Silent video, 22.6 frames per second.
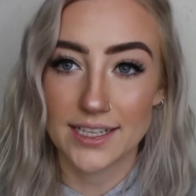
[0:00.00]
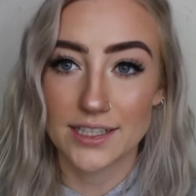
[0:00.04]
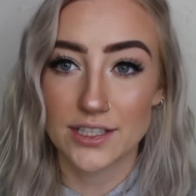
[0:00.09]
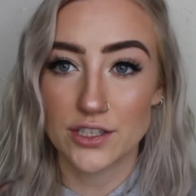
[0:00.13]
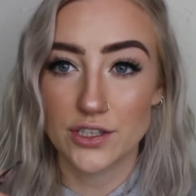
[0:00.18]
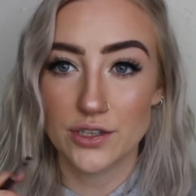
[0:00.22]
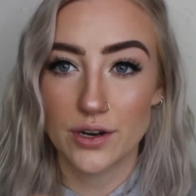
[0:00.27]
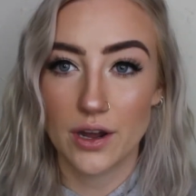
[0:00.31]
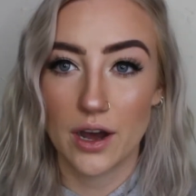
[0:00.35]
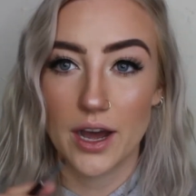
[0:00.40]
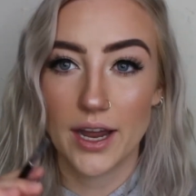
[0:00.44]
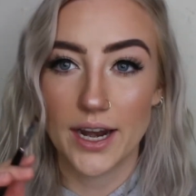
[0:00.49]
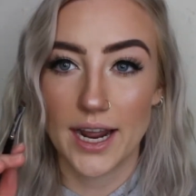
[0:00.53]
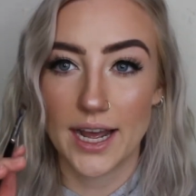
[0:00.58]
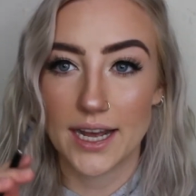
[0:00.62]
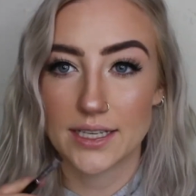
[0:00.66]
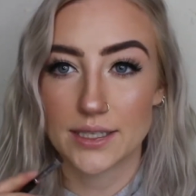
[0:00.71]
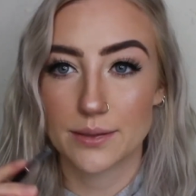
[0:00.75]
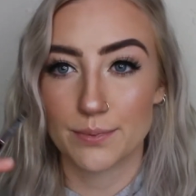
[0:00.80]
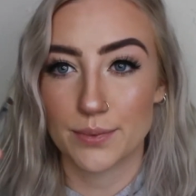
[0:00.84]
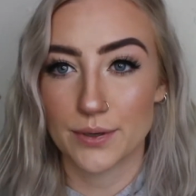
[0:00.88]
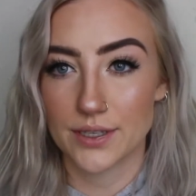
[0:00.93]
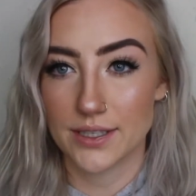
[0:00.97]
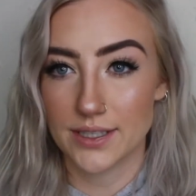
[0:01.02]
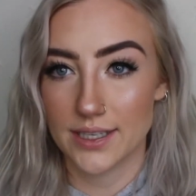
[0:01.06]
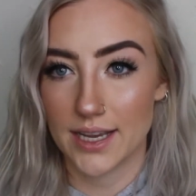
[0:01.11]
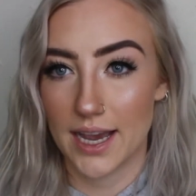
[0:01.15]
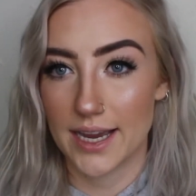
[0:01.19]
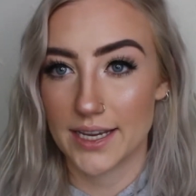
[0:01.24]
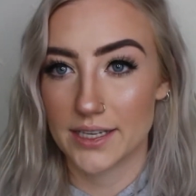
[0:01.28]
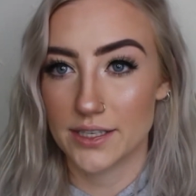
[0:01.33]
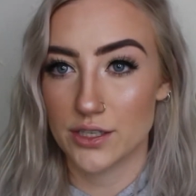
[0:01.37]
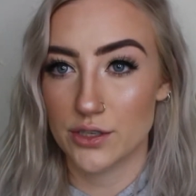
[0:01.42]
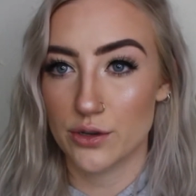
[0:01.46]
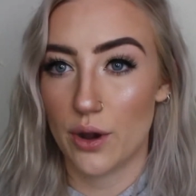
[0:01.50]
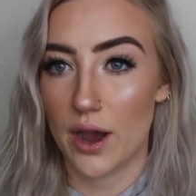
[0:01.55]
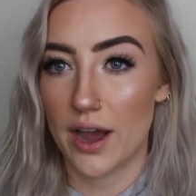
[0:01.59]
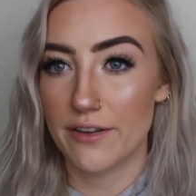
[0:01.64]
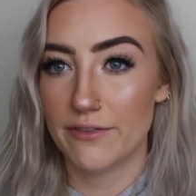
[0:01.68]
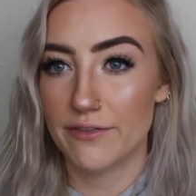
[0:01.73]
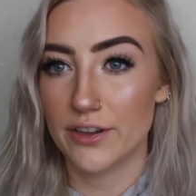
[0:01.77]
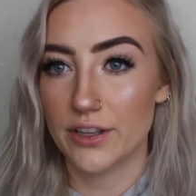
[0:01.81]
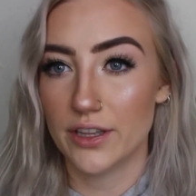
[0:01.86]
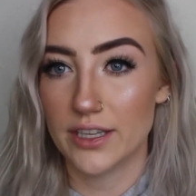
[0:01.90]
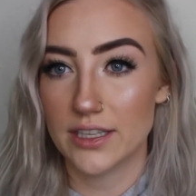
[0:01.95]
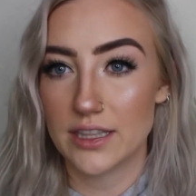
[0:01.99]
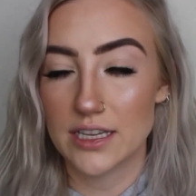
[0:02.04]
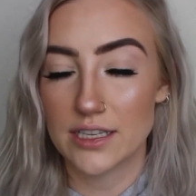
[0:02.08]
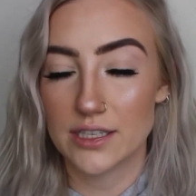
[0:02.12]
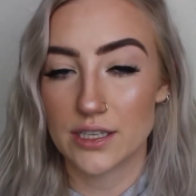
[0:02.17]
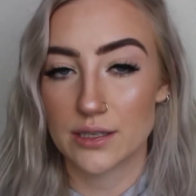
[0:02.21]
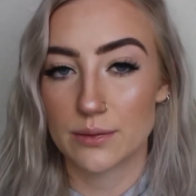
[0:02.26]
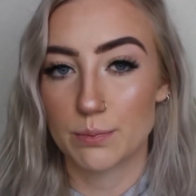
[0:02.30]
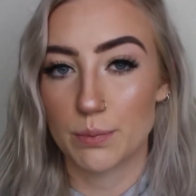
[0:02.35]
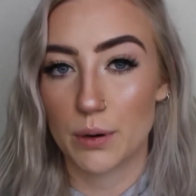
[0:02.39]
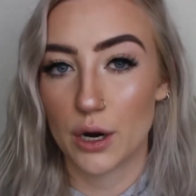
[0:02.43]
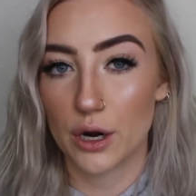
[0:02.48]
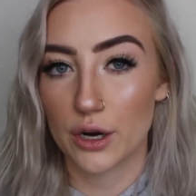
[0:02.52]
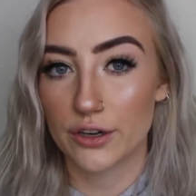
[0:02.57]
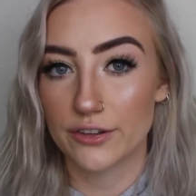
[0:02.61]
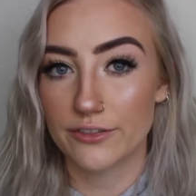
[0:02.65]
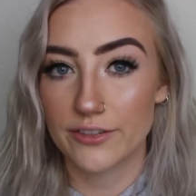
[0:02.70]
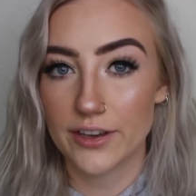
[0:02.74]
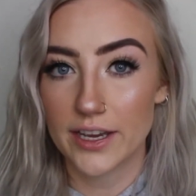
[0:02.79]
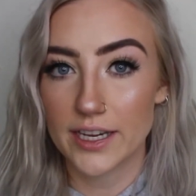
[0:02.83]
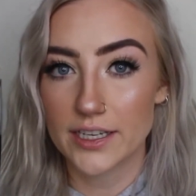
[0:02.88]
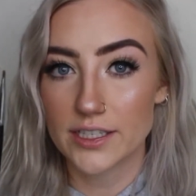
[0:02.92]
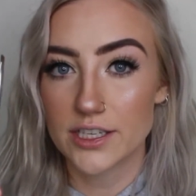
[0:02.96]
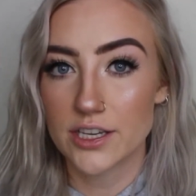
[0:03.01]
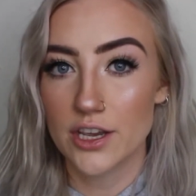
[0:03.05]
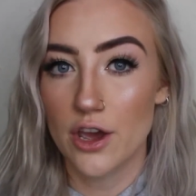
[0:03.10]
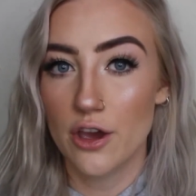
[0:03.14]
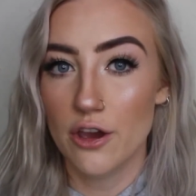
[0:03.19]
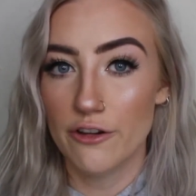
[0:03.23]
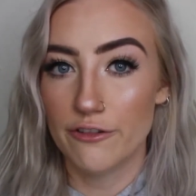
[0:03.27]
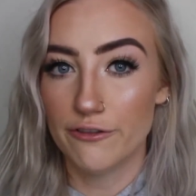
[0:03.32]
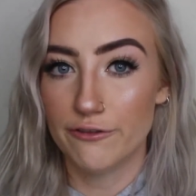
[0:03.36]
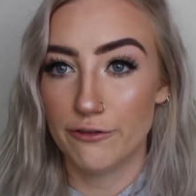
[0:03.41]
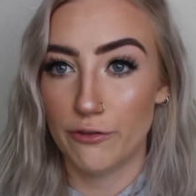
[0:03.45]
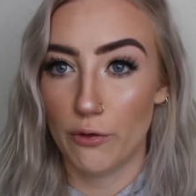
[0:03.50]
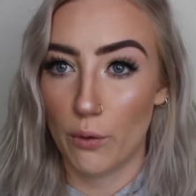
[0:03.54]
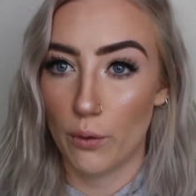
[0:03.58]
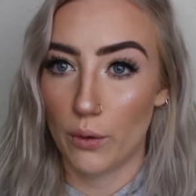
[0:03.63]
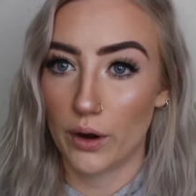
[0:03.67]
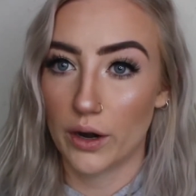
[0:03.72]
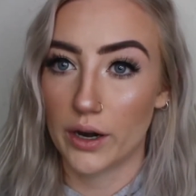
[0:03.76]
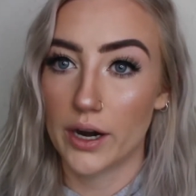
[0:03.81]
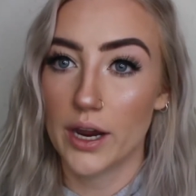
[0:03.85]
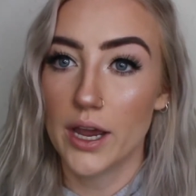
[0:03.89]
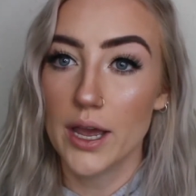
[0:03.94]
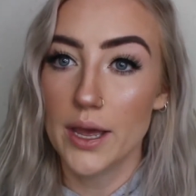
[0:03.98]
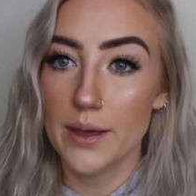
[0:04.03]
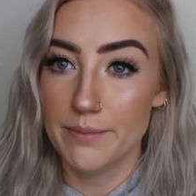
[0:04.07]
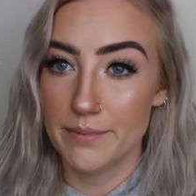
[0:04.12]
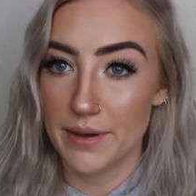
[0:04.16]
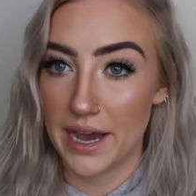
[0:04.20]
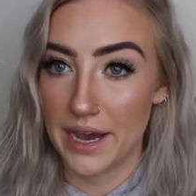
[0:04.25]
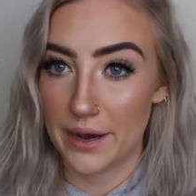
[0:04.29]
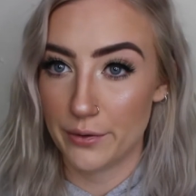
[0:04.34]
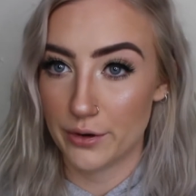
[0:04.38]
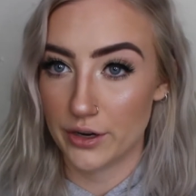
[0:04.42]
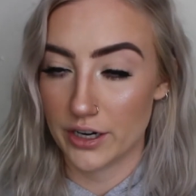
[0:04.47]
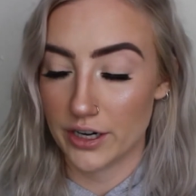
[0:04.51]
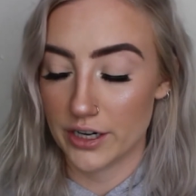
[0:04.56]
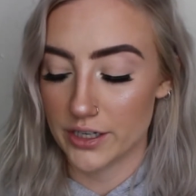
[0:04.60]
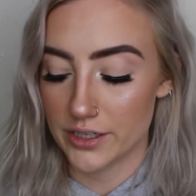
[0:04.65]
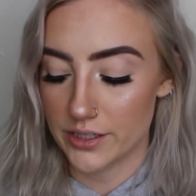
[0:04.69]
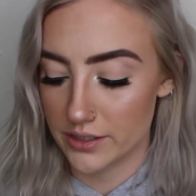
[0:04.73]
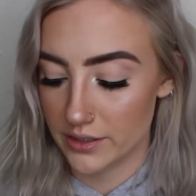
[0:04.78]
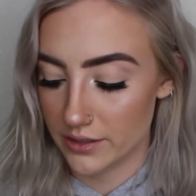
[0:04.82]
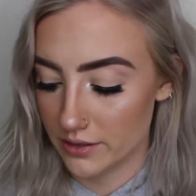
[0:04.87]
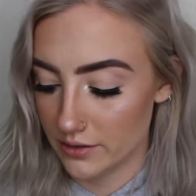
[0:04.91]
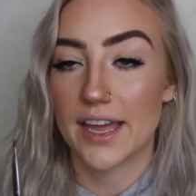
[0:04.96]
it's not as precise. So I feel like this is perfect for powders.